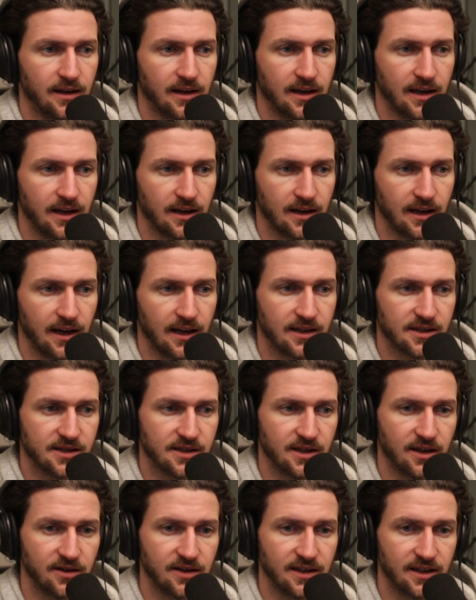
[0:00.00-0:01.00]
kick and the
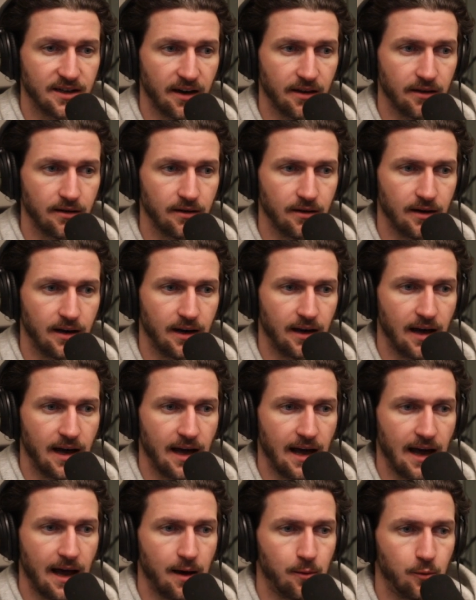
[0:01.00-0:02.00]
snare together,
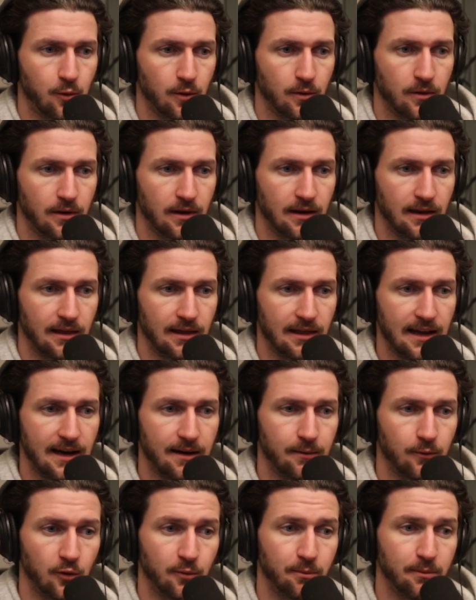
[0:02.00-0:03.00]
and
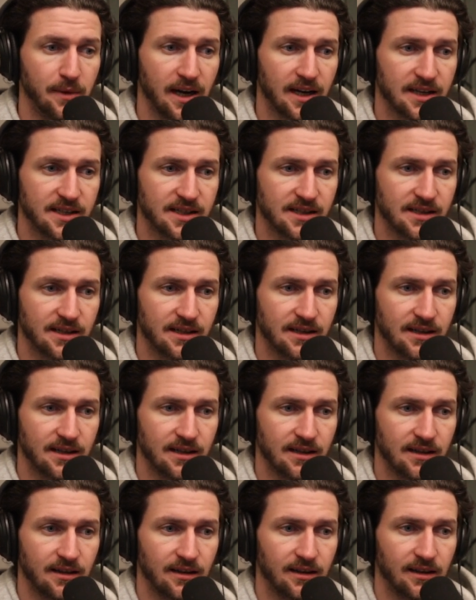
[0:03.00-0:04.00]
we'll mix
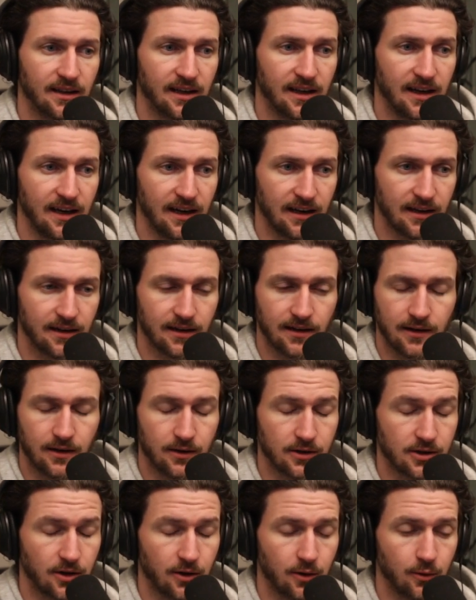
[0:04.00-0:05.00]
the kick, or
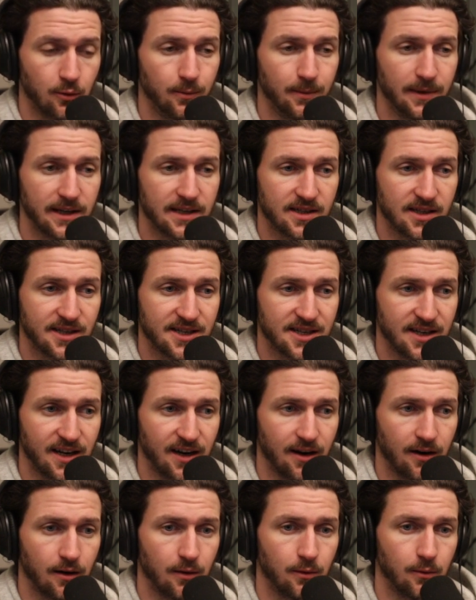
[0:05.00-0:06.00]
sorry, we'll mix the
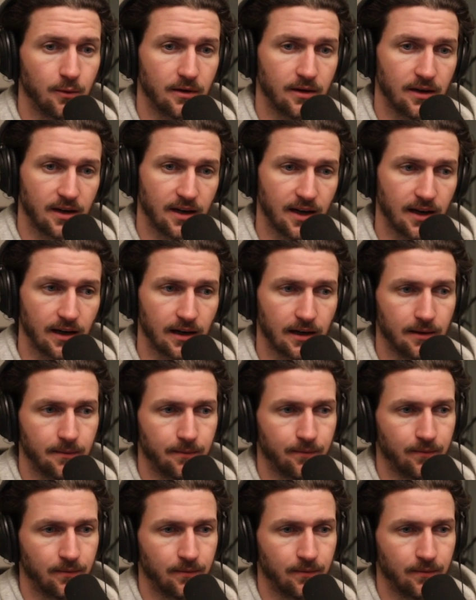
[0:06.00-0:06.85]
snare with the kick.